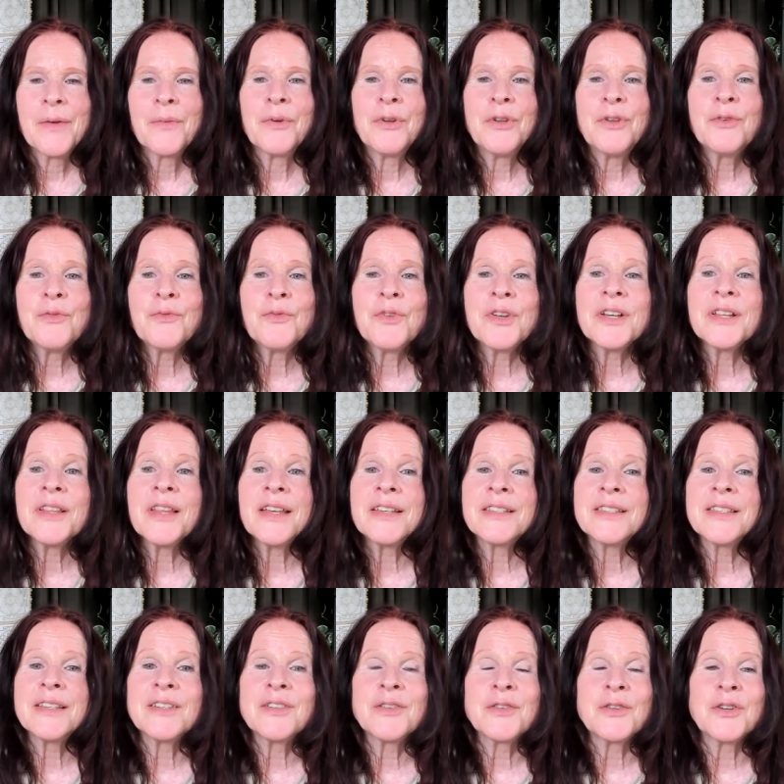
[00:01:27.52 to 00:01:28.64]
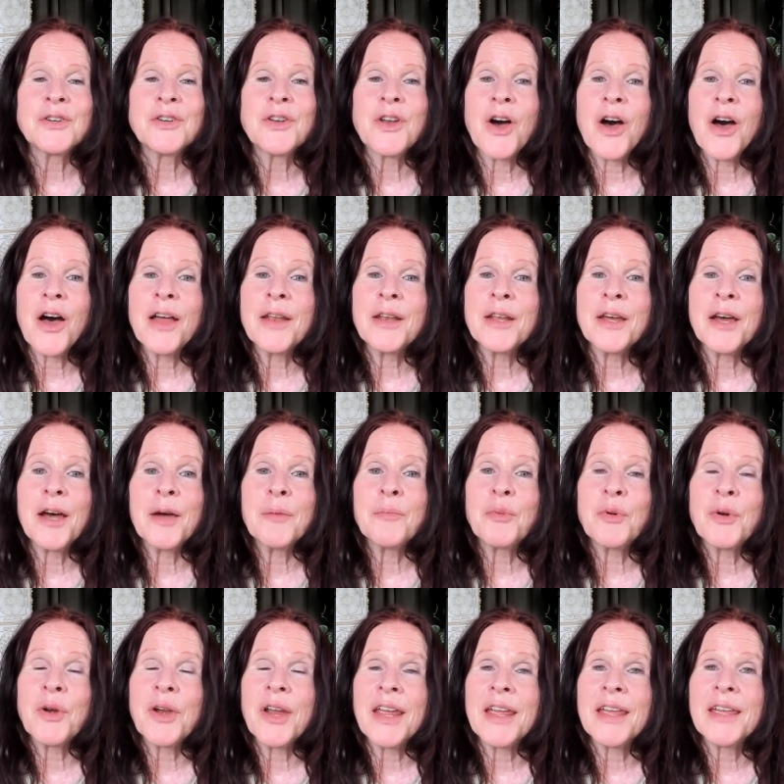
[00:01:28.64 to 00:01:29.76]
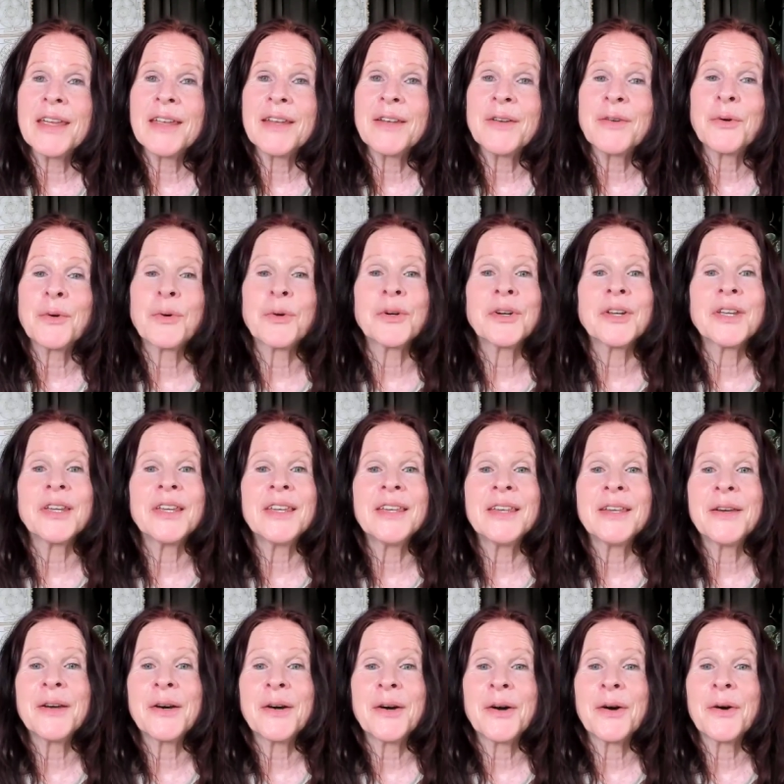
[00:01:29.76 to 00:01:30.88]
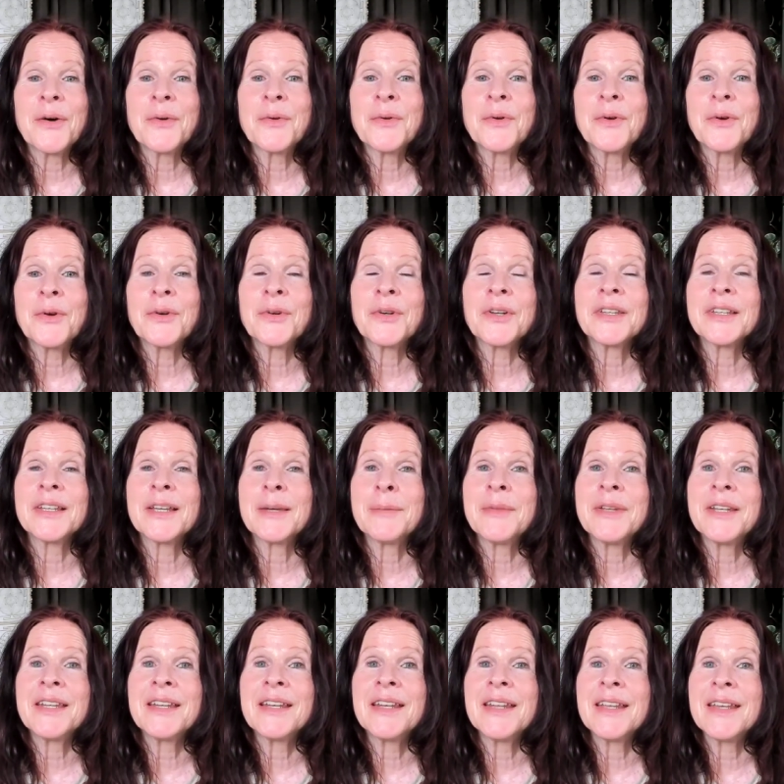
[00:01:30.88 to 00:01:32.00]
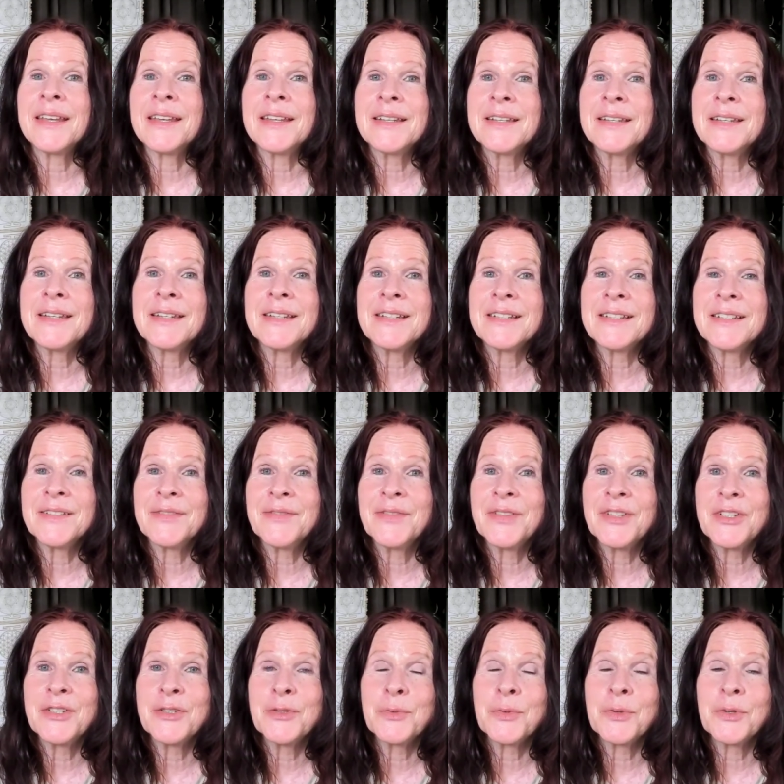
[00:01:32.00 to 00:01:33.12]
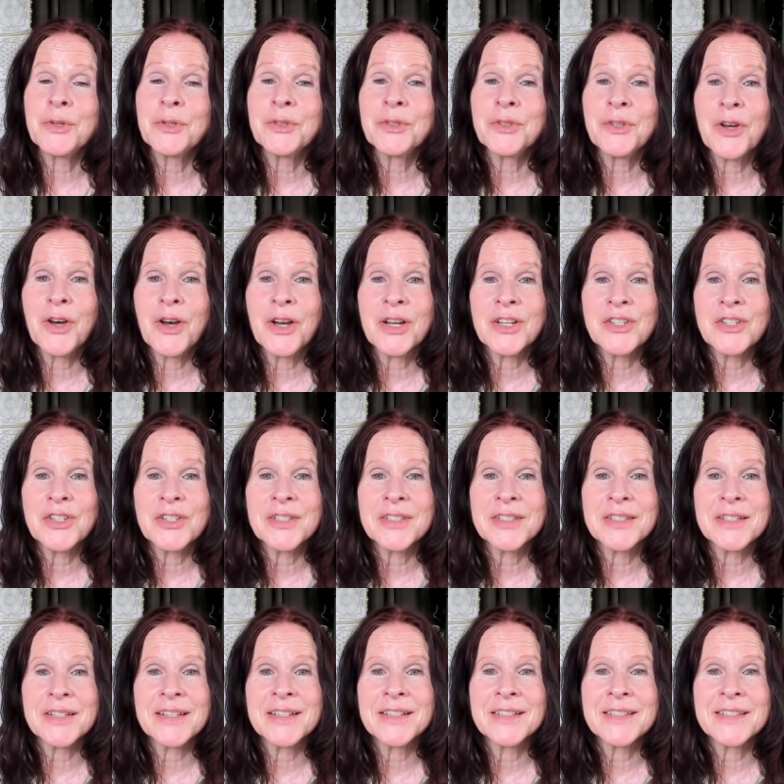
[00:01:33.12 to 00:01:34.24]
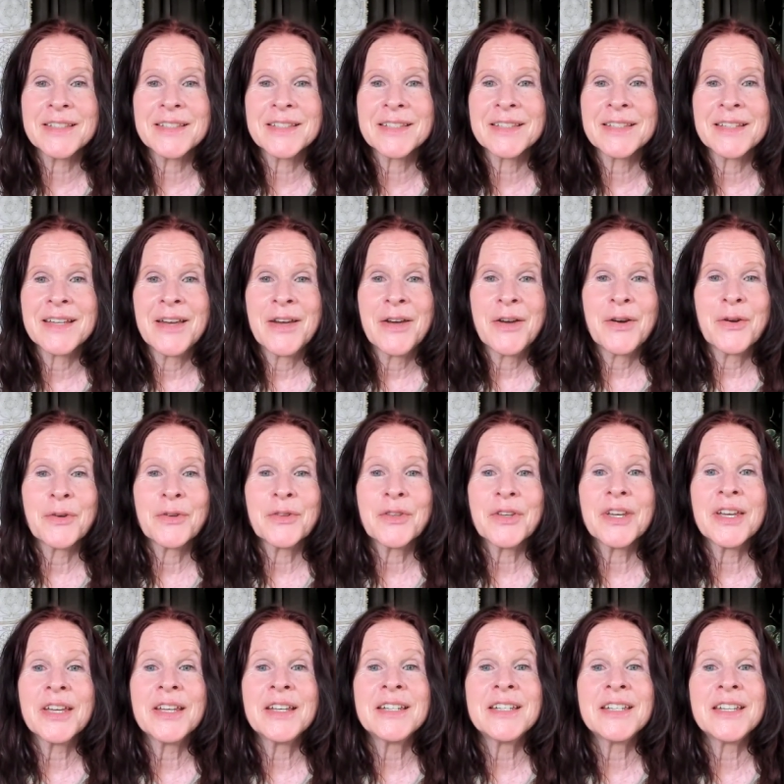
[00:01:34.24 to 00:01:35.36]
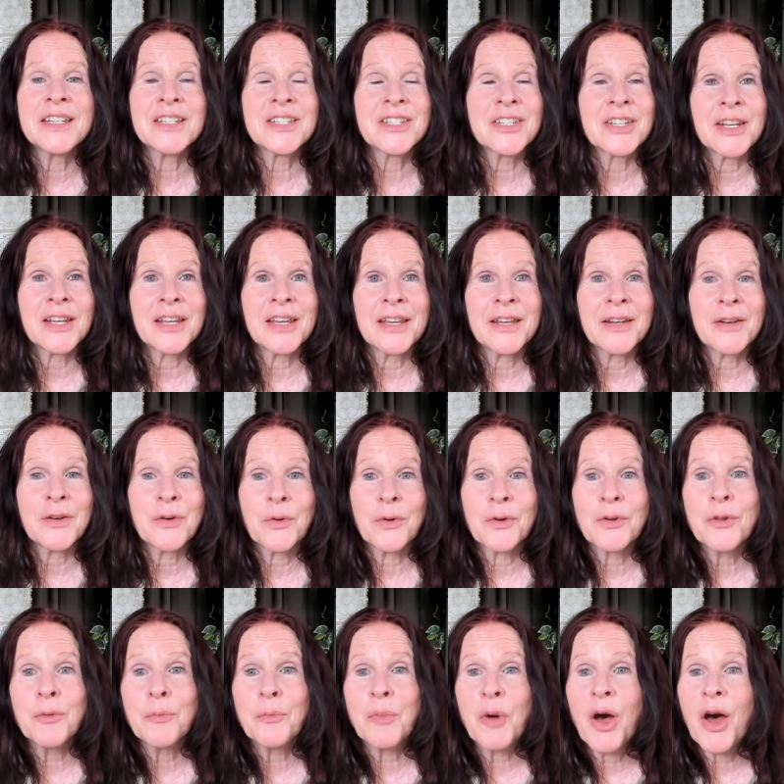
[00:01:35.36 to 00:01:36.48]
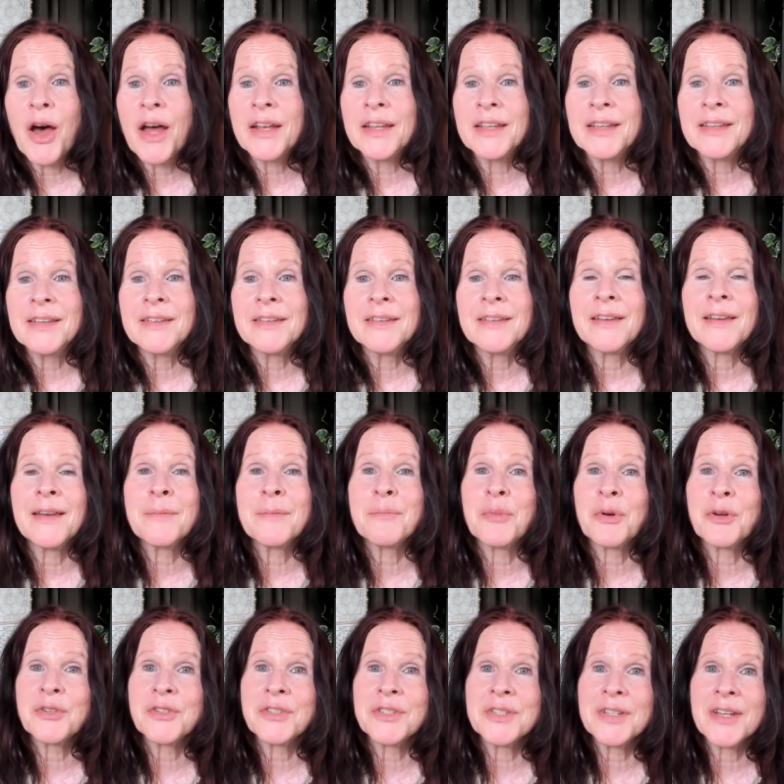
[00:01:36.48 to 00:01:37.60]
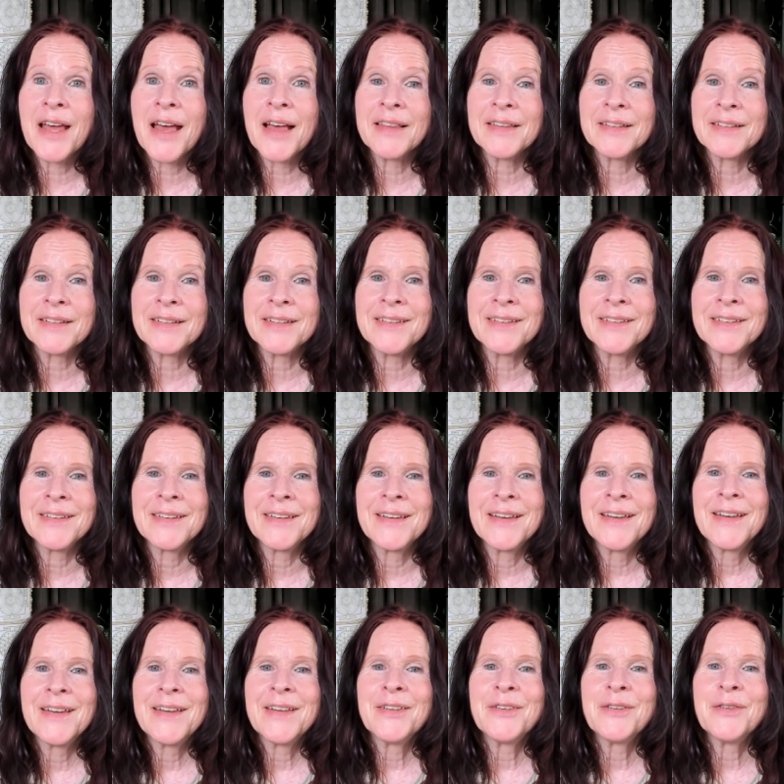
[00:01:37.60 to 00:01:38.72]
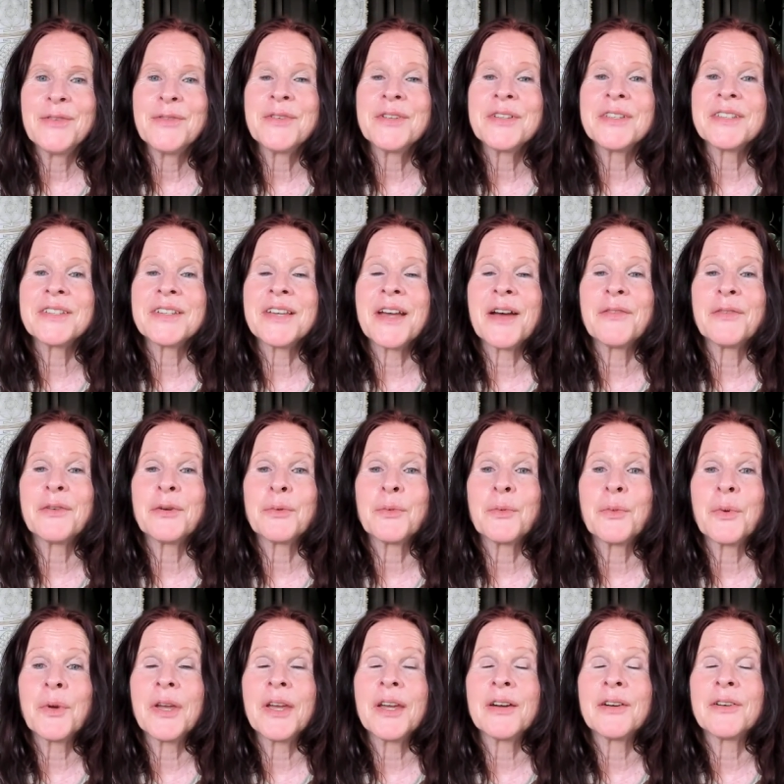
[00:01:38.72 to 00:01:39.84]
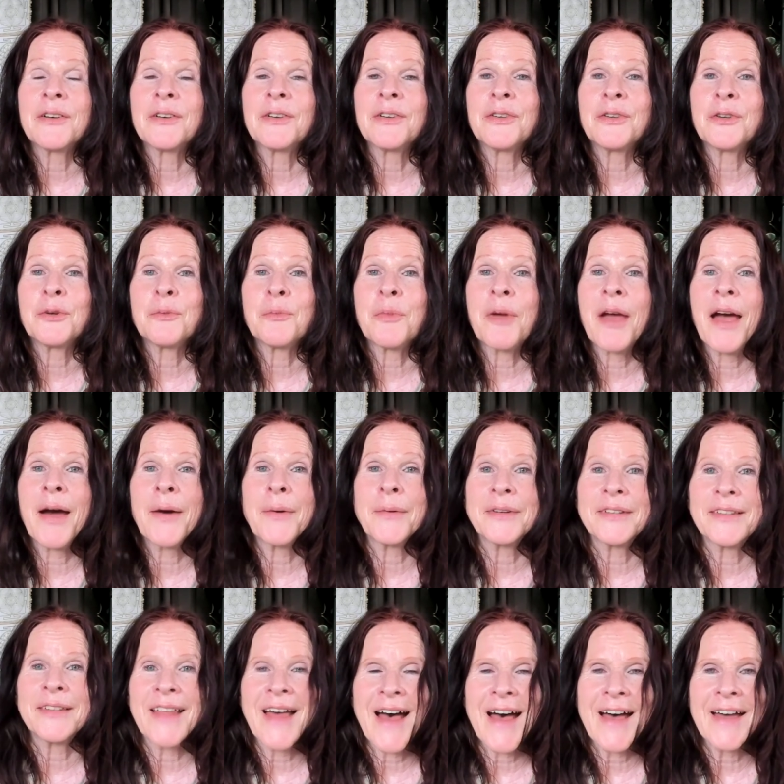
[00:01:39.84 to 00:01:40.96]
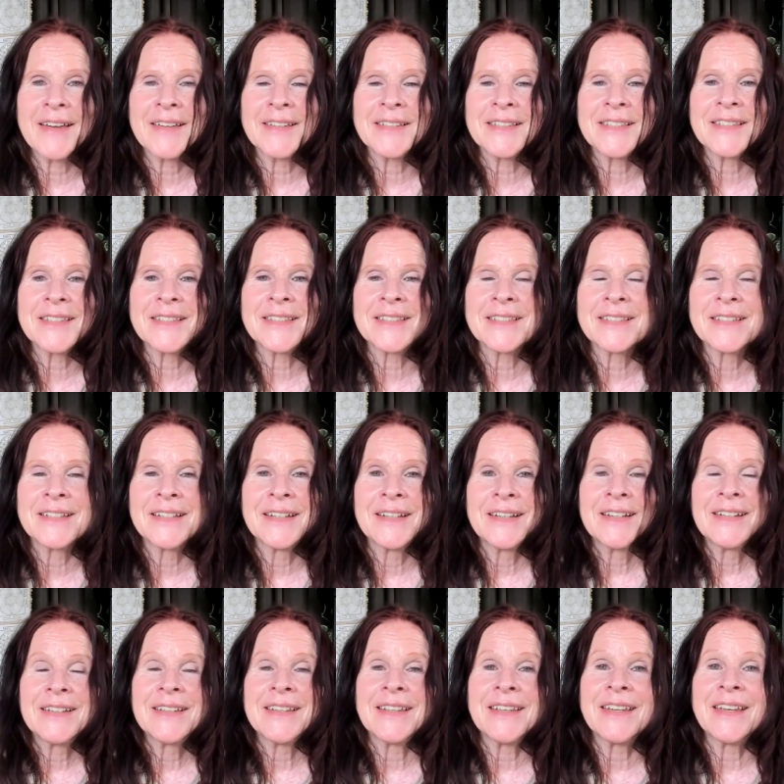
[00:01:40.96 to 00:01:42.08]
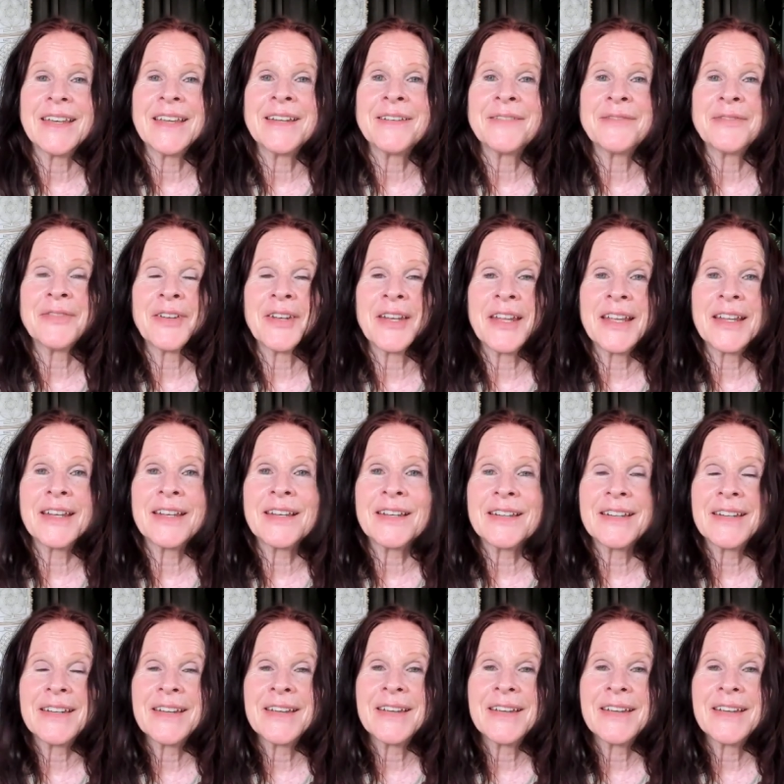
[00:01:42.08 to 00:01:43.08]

When you realize that you're not a brain or ego or a limited individual consciousness or the conditioning nor the body and personality, you discover where your power lies, the infinite